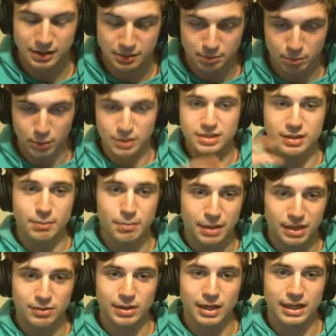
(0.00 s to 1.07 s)
Poison's a
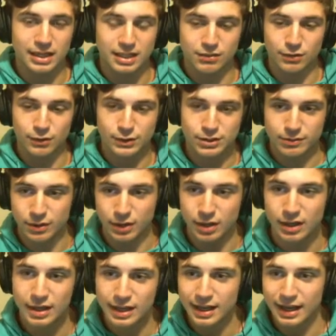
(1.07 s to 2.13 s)
bigger radius, first of all,
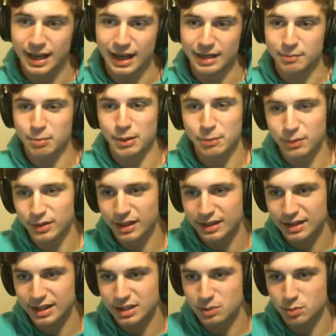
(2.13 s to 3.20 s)
and people like
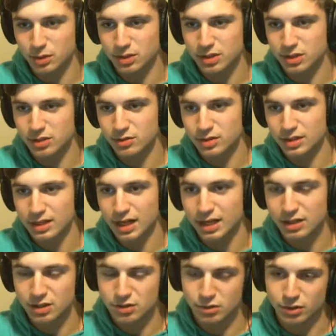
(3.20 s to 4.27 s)
this, where just using
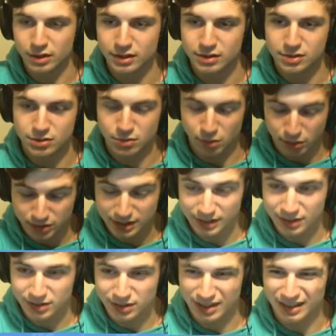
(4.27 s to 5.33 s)
tons of troll
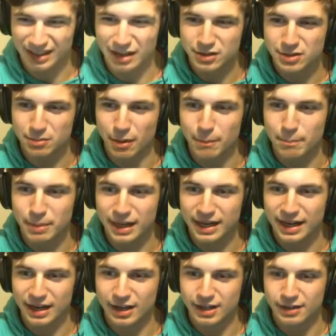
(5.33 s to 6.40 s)
slingers, it allows them a
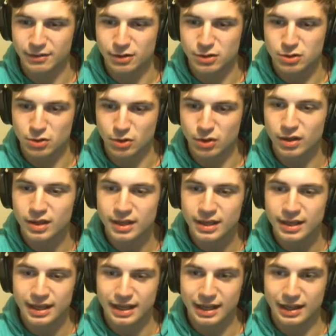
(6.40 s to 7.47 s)
big area of control,
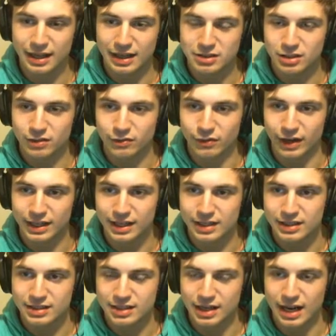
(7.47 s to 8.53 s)
and allows his
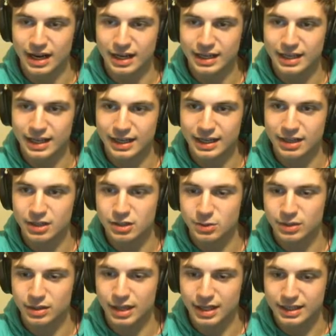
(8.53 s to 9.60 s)
Vikings to kind of get in and do
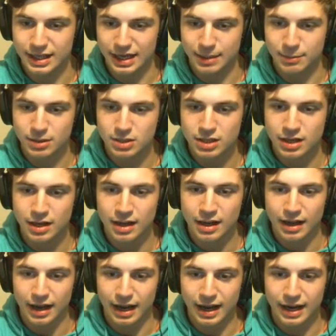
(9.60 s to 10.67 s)
a lot of damage.
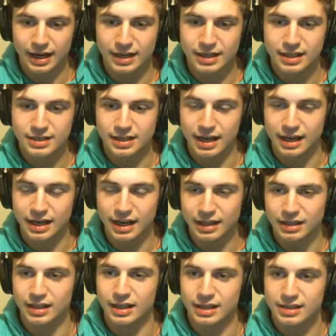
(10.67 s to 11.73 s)
And his
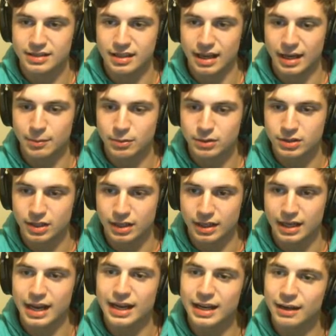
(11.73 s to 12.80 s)
Ayala is able to
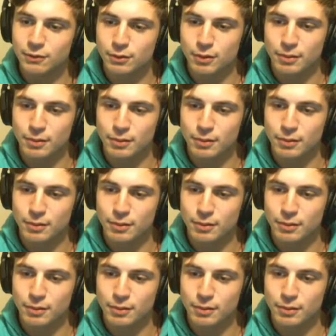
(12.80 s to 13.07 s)
kind of hit from the